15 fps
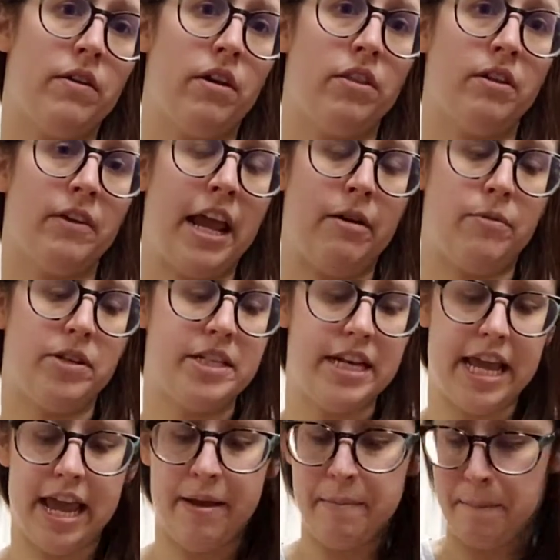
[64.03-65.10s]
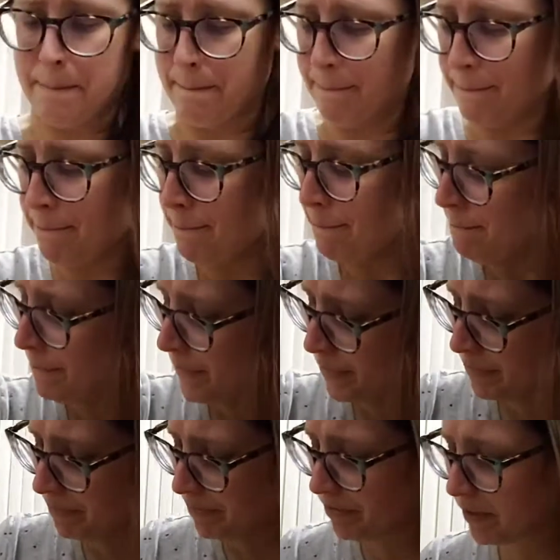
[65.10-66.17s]
on the camera today.
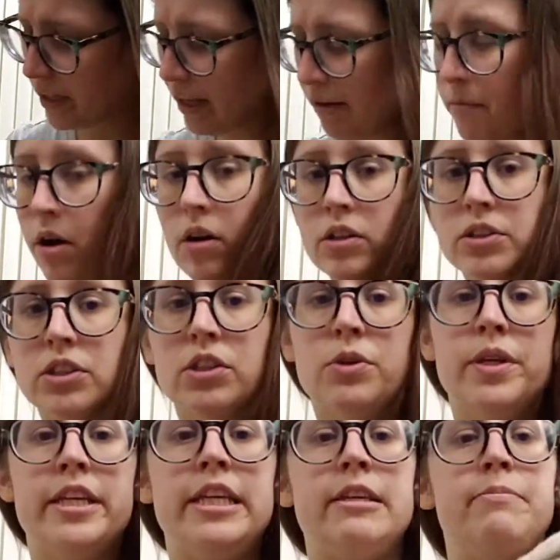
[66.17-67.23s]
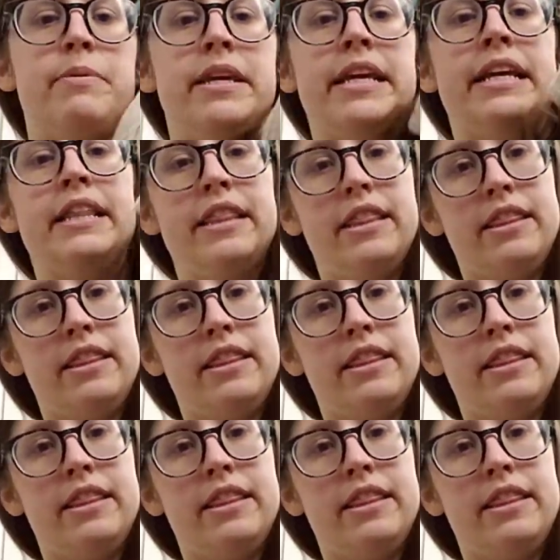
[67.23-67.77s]
I'm also keeping